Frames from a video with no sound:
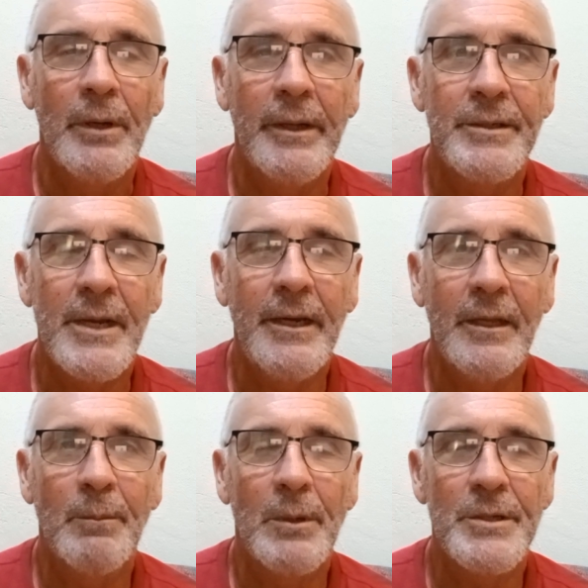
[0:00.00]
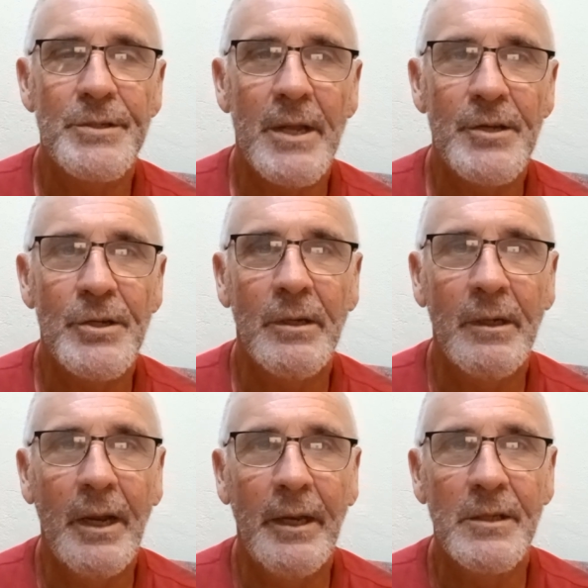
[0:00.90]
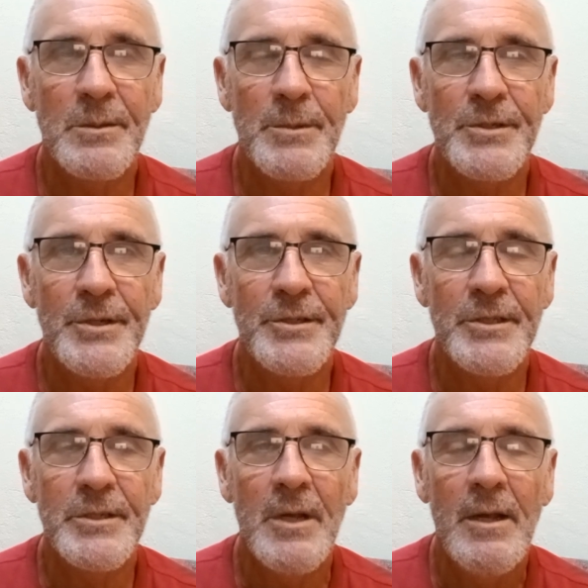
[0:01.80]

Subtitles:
attending at the police station and getting some assistance.